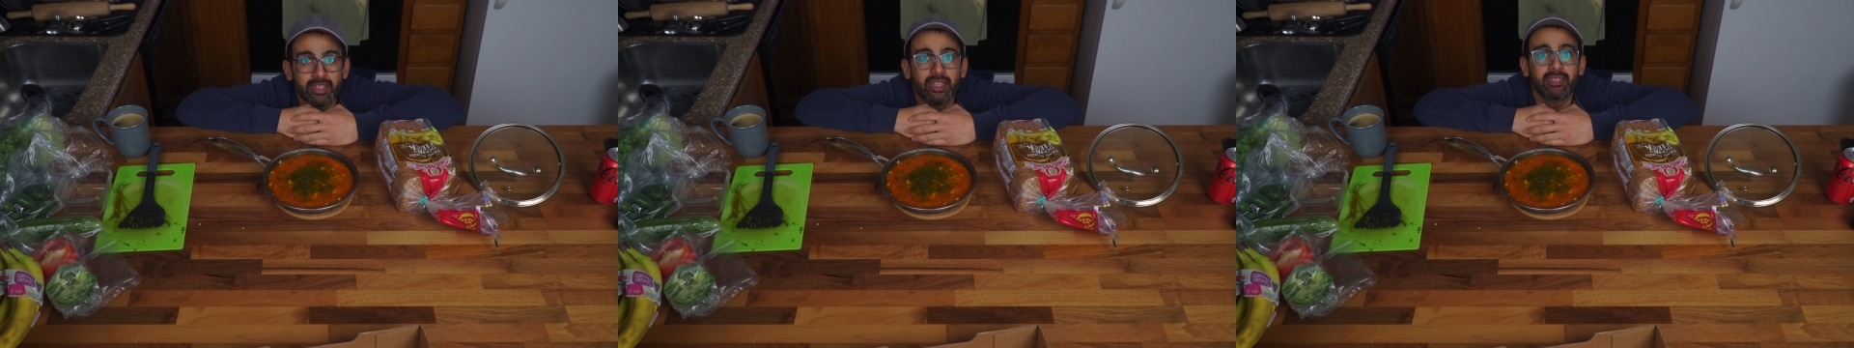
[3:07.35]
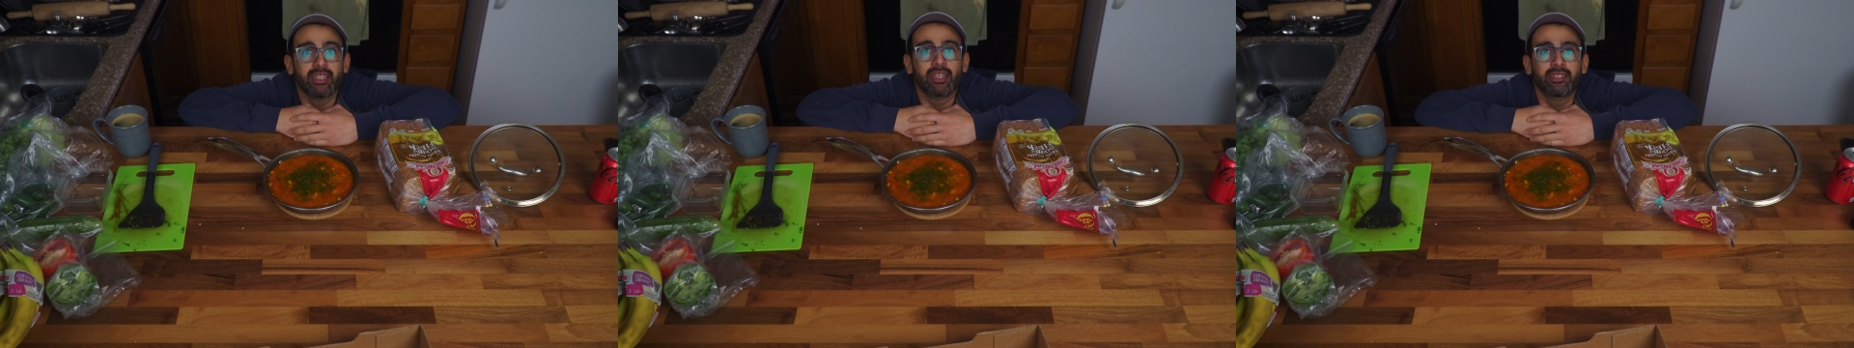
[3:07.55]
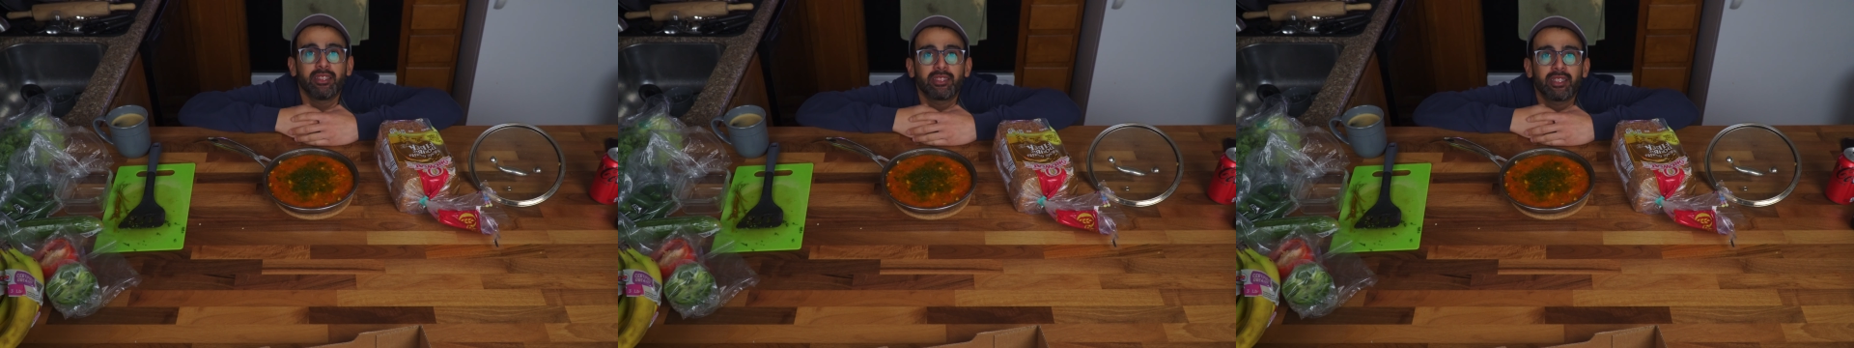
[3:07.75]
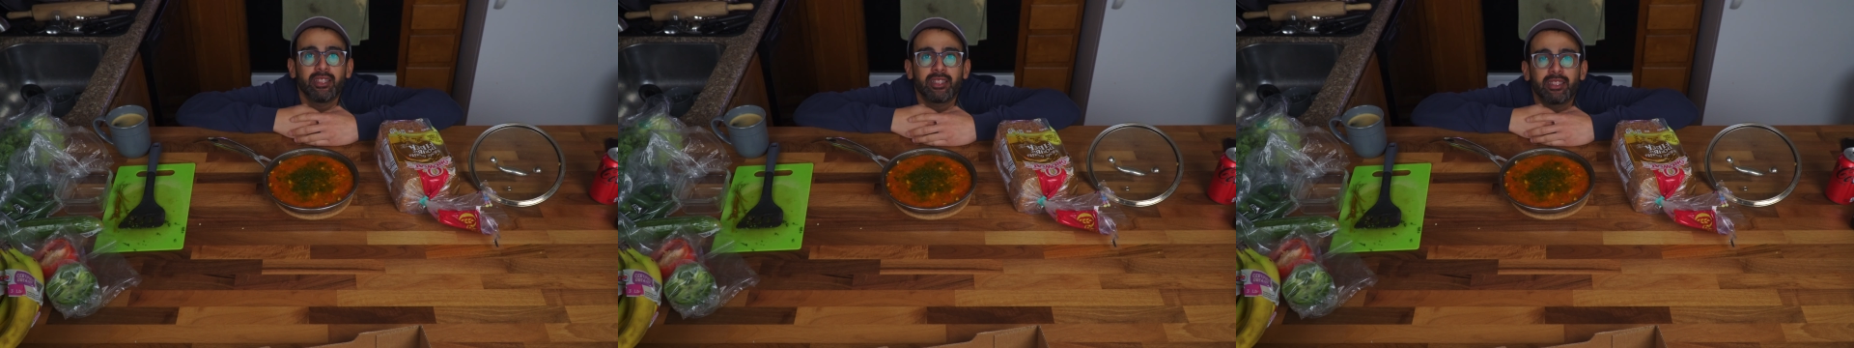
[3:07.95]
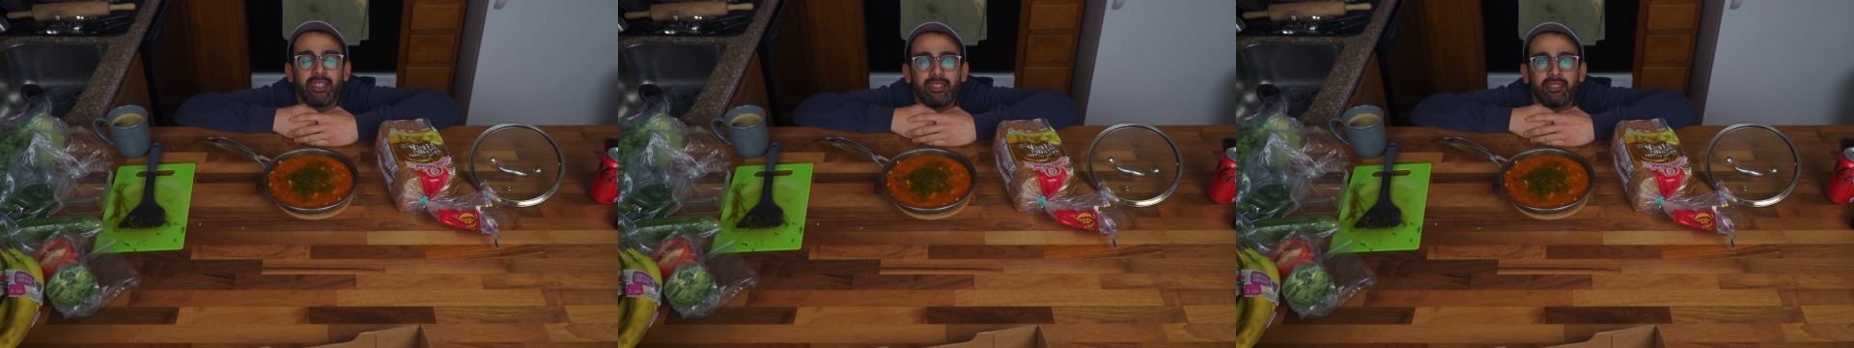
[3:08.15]
guys like this kind
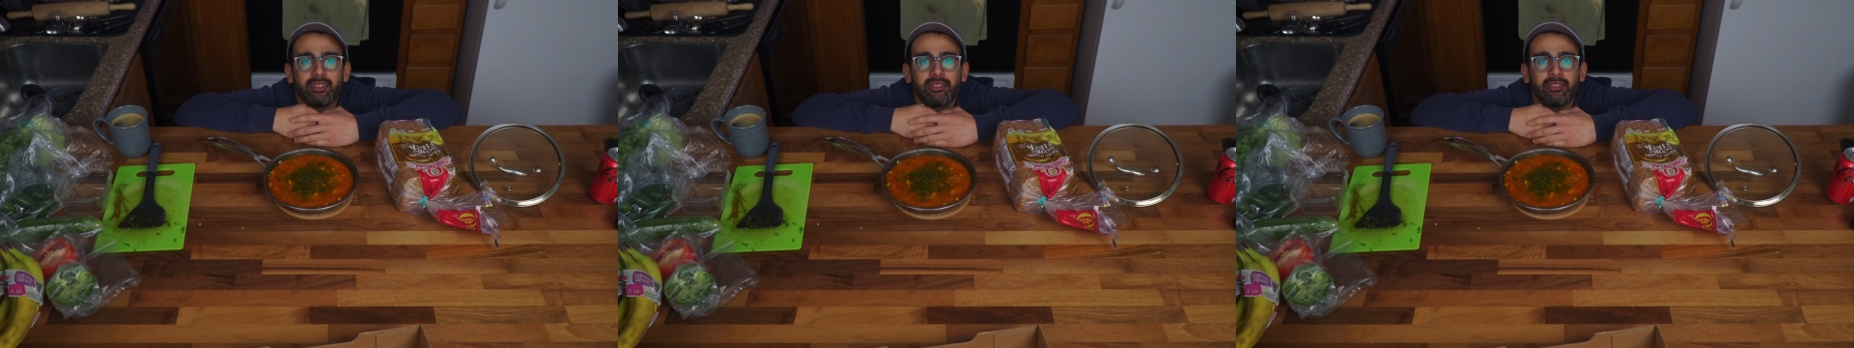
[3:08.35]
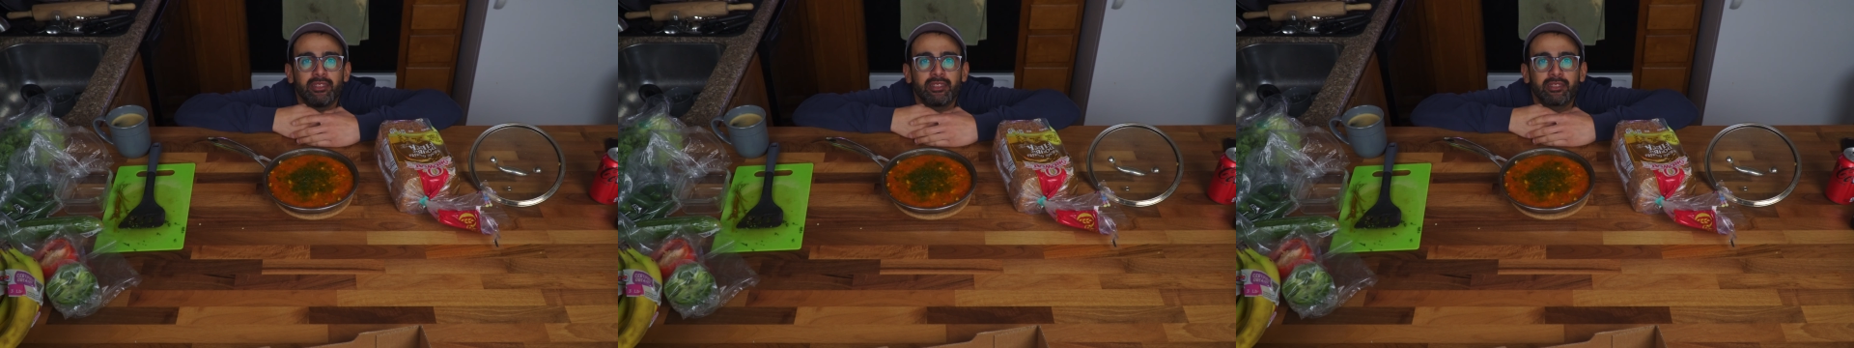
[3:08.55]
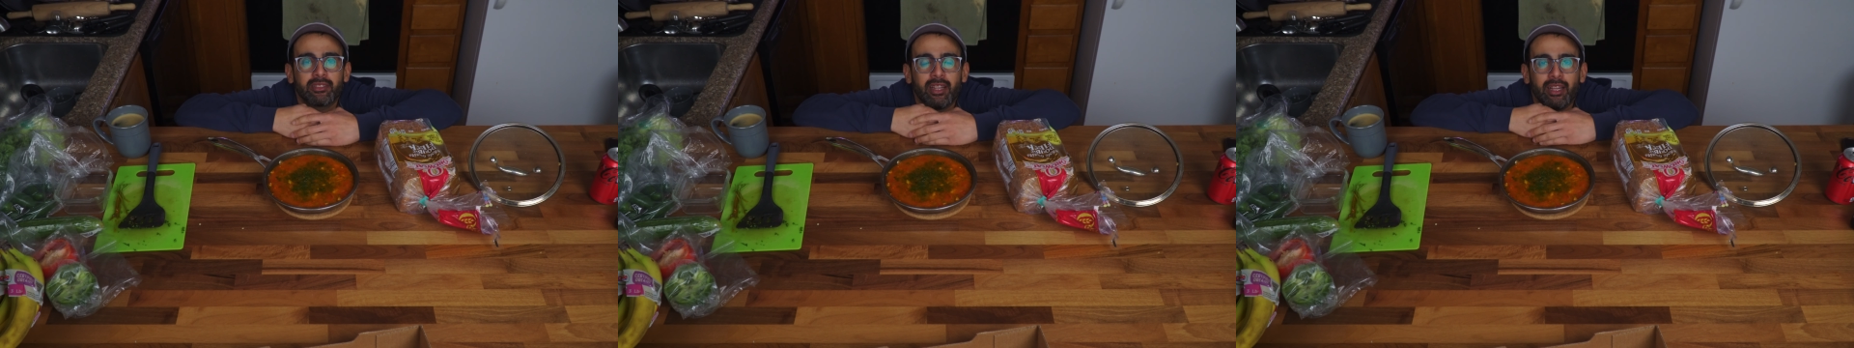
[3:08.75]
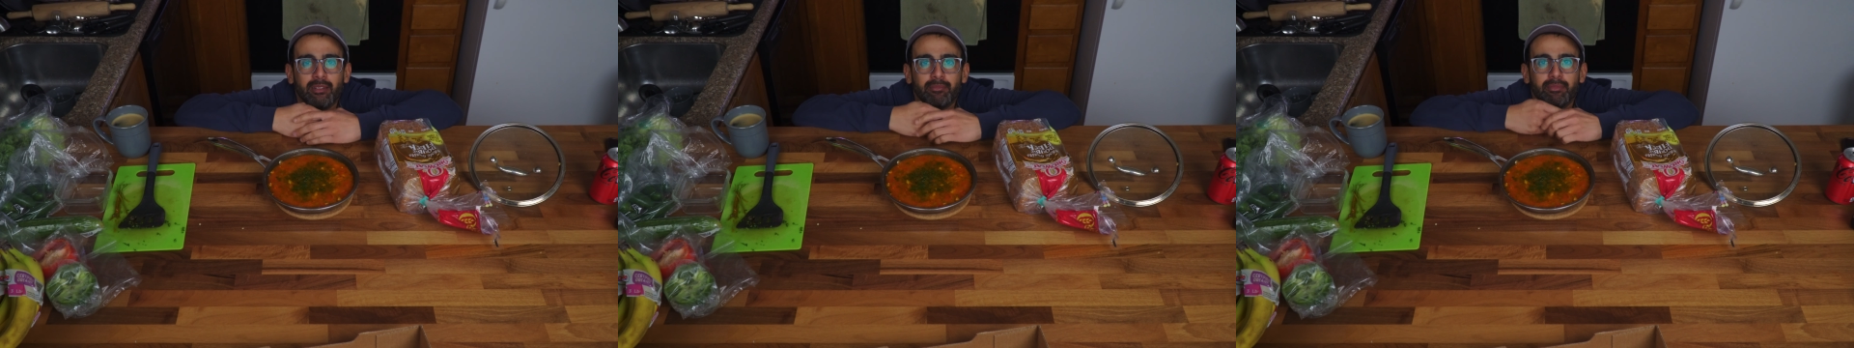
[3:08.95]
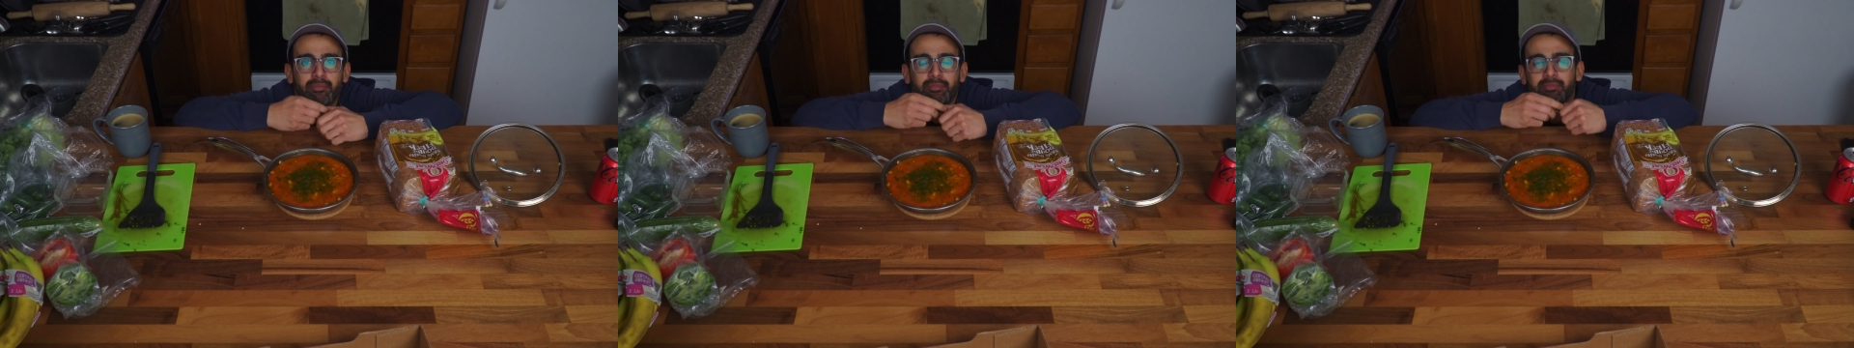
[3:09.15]
of content, subscribe.